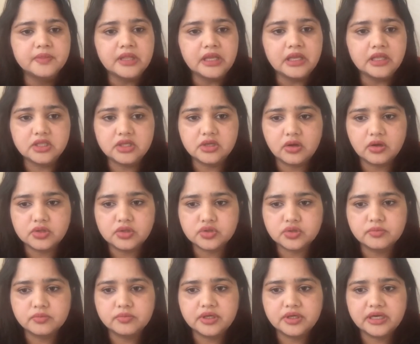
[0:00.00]
the
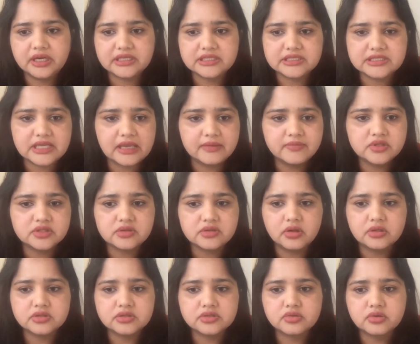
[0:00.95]
October exam is
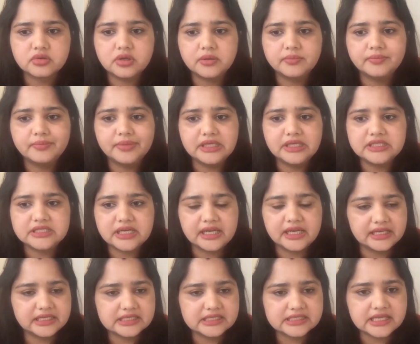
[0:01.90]
also a beta
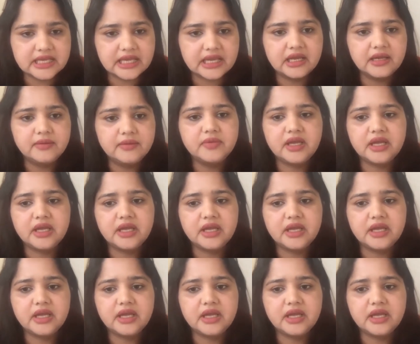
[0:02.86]
exam,